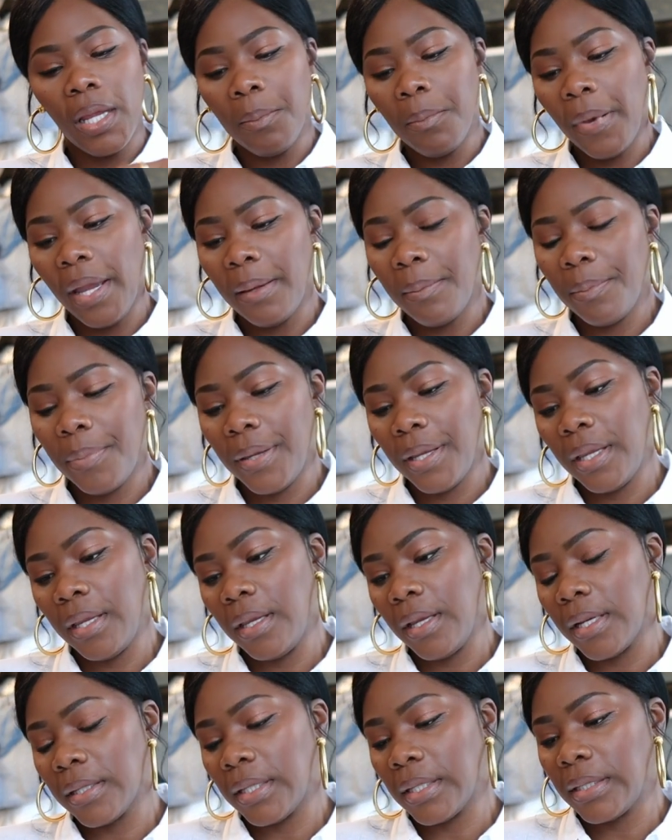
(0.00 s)
it might be
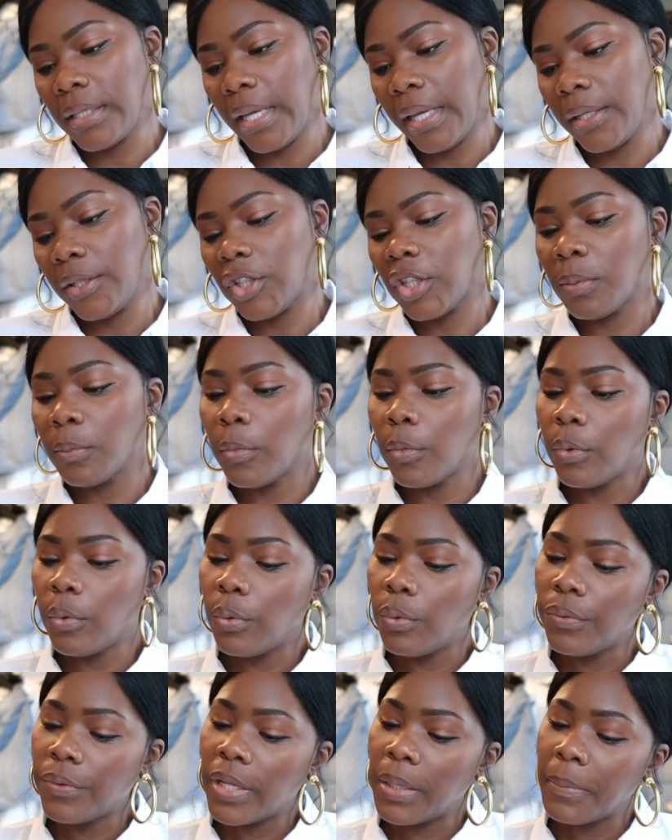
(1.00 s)
because it's saying smooth.